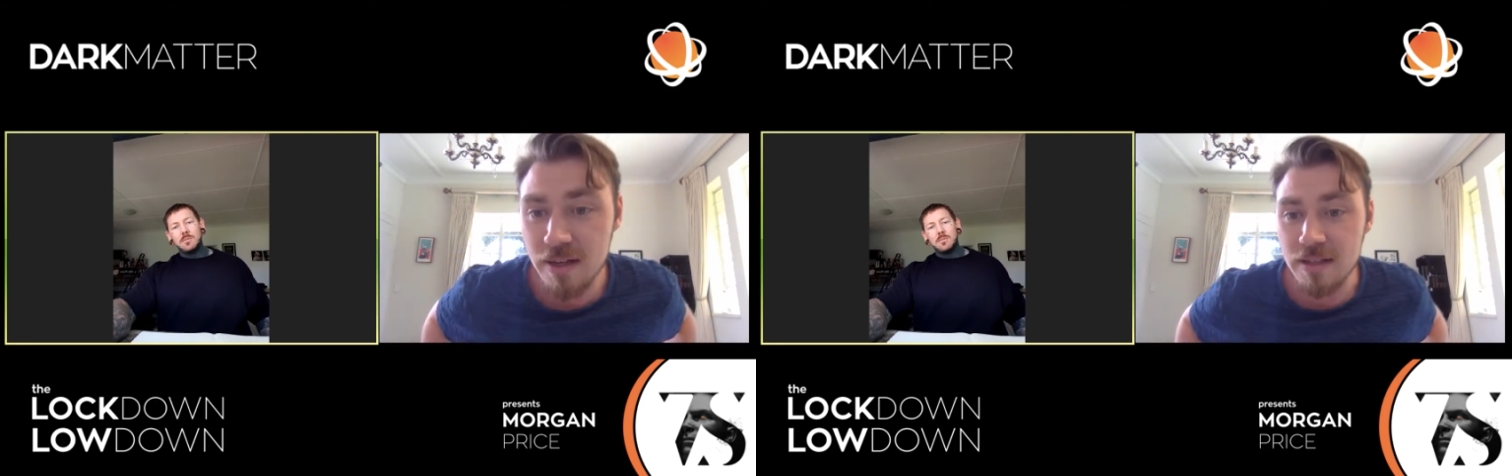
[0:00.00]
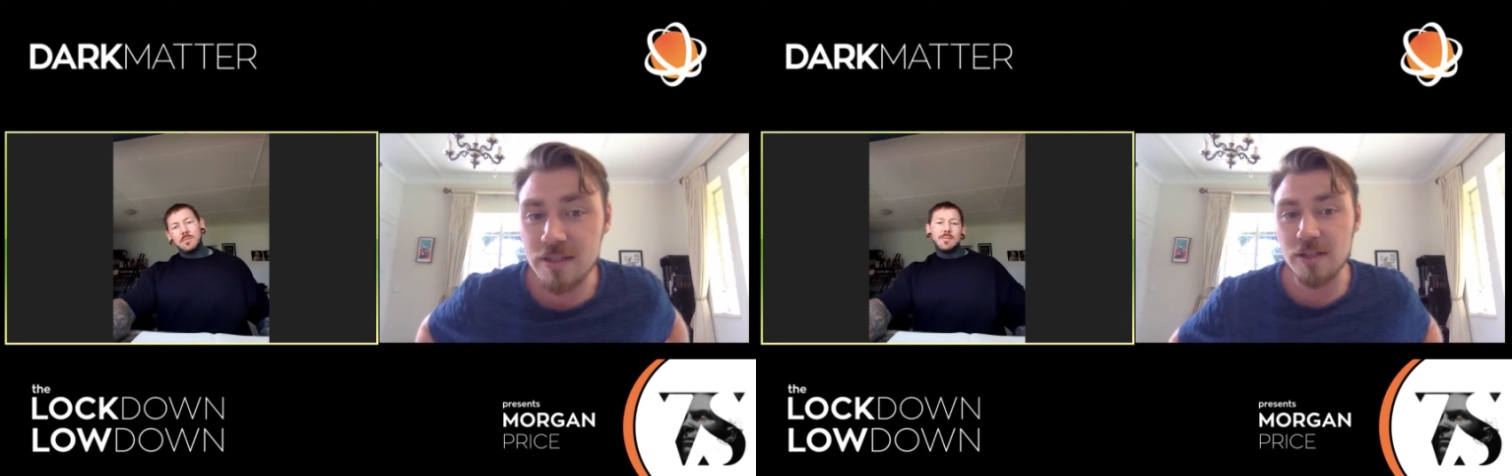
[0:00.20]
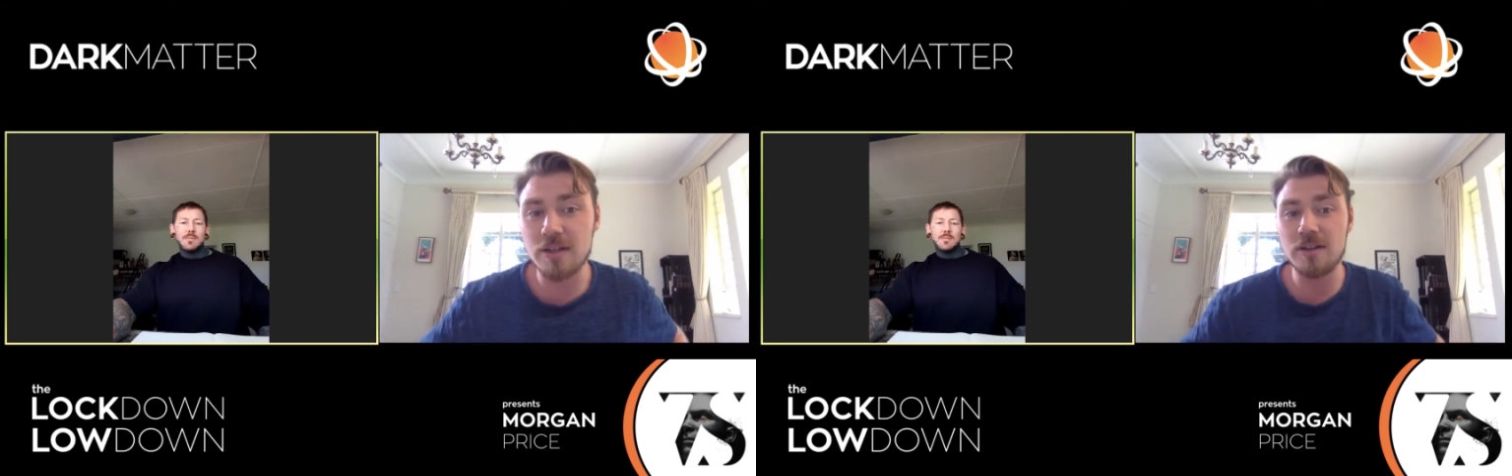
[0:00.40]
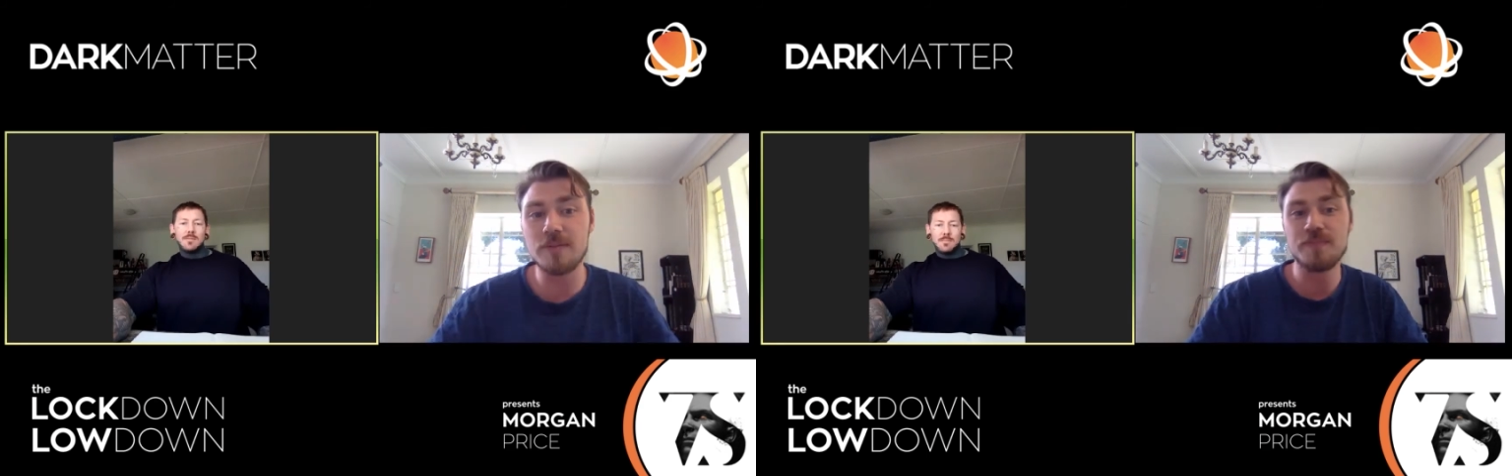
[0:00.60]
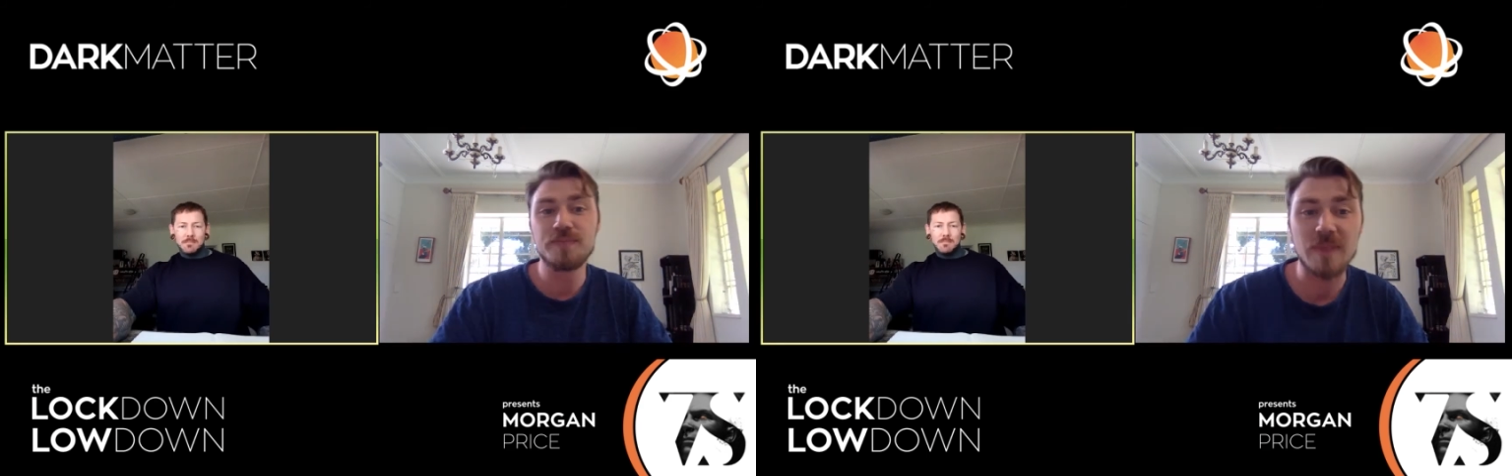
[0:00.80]
So
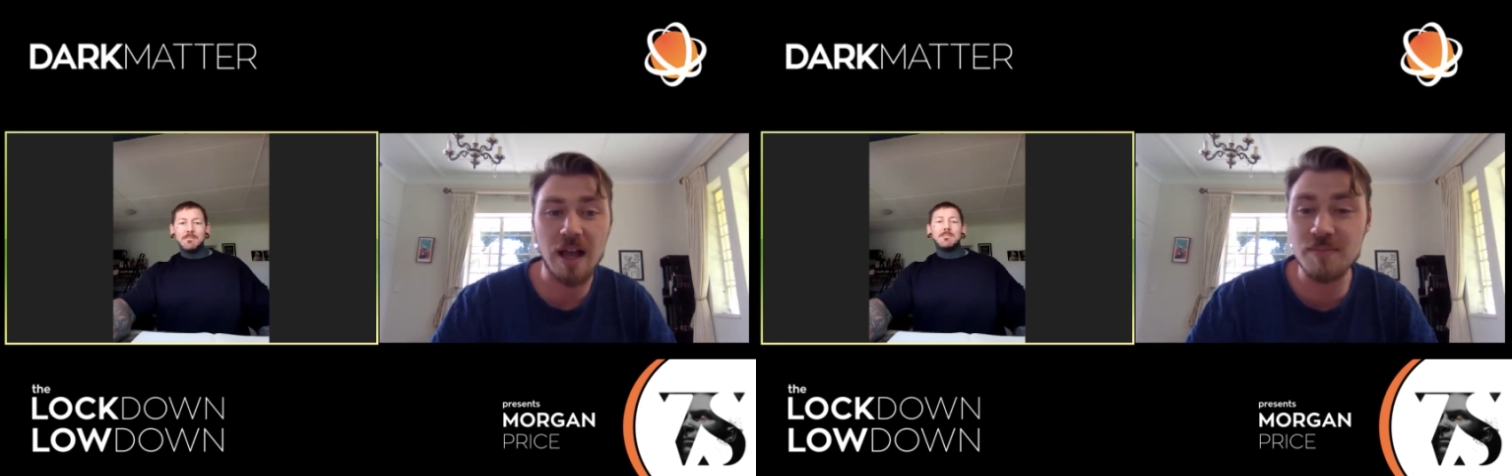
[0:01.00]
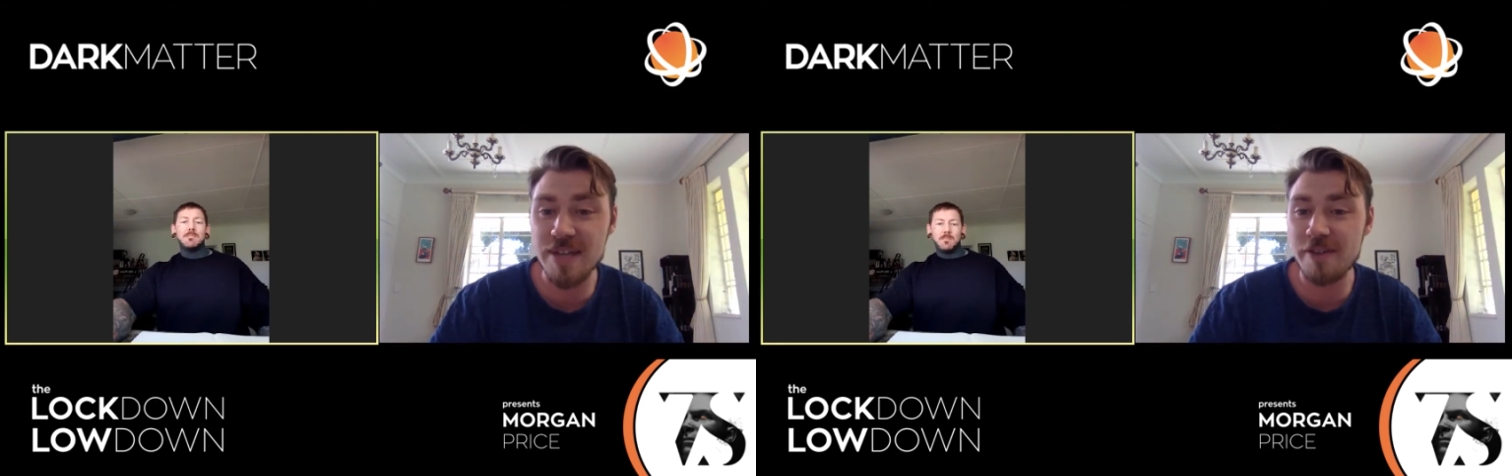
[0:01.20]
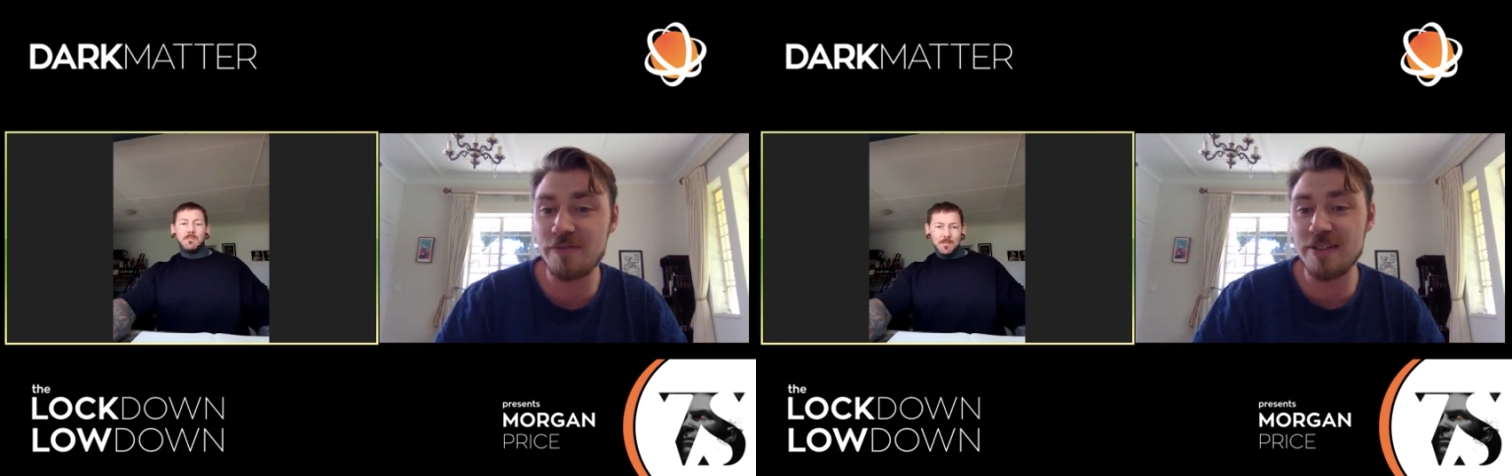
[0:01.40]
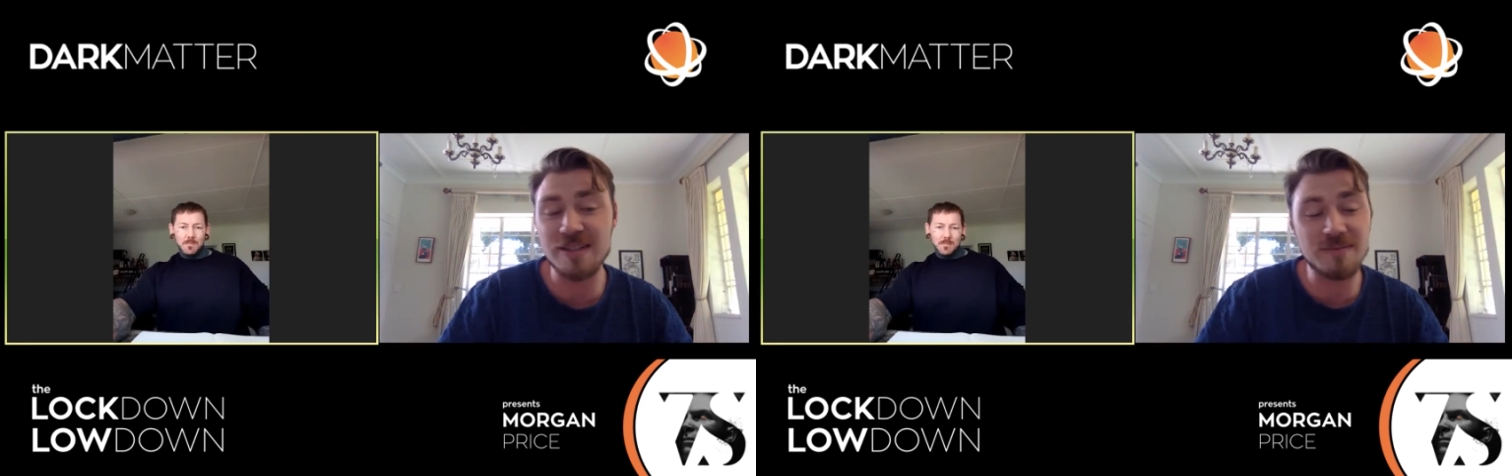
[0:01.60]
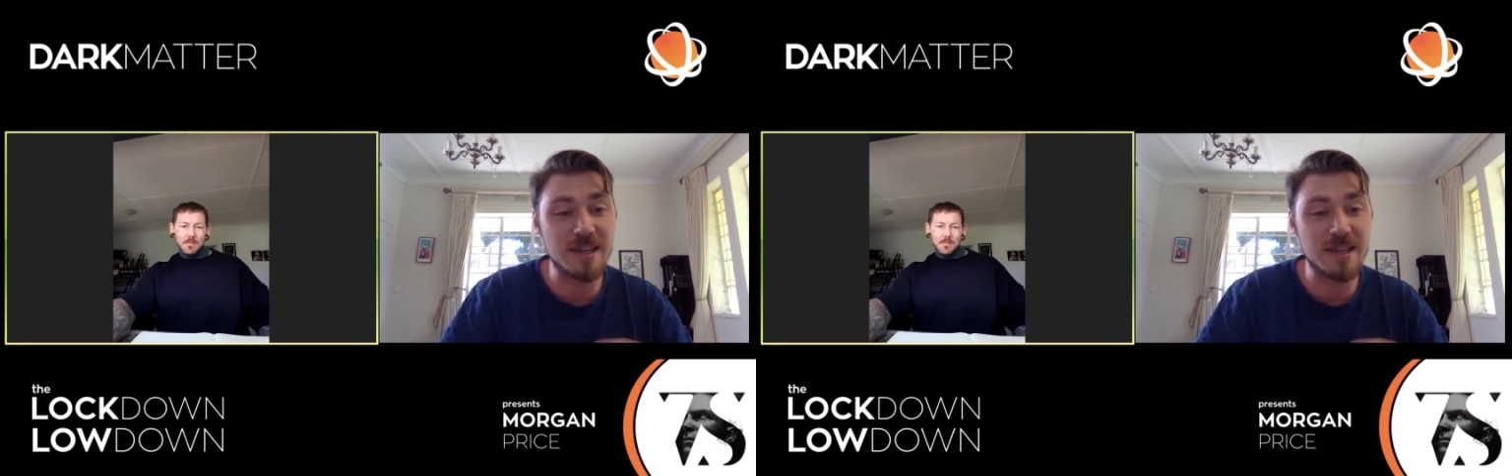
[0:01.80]
I'm definitely,